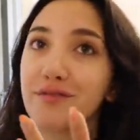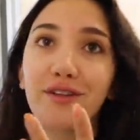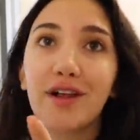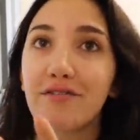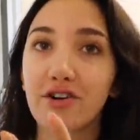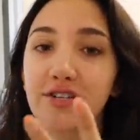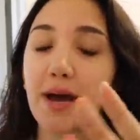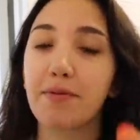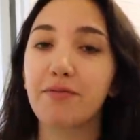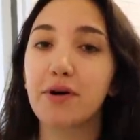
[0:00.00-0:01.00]
lover
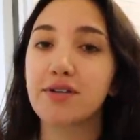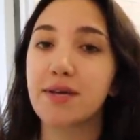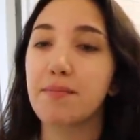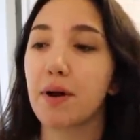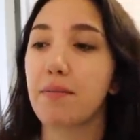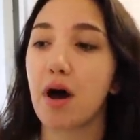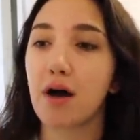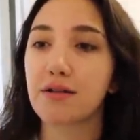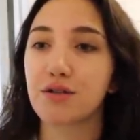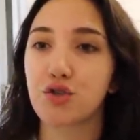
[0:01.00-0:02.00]
type of person but I'm
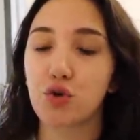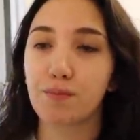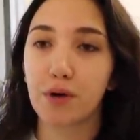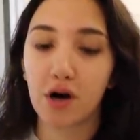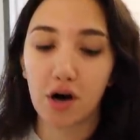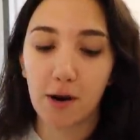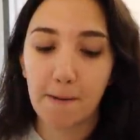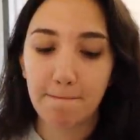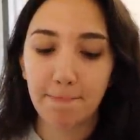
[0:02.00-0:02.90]
not super